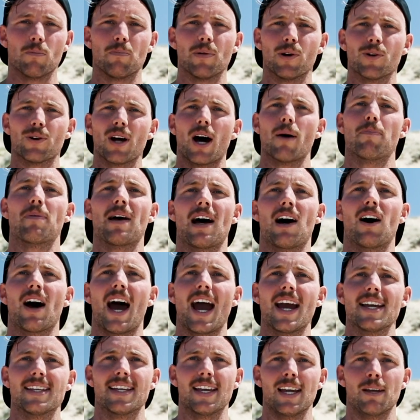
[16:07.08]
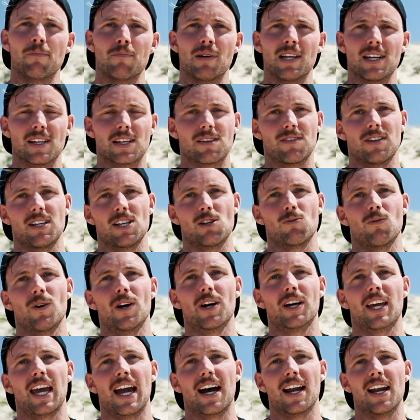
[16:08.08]
build up our 18 minutes for this
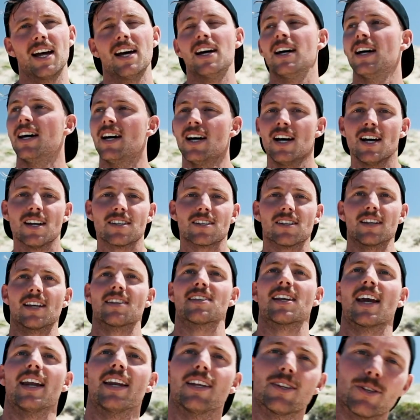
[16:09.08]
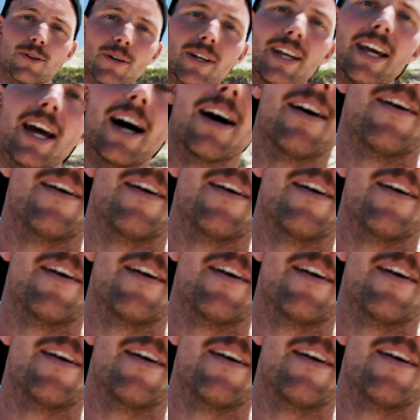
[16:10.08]
workout. So let's get into it now.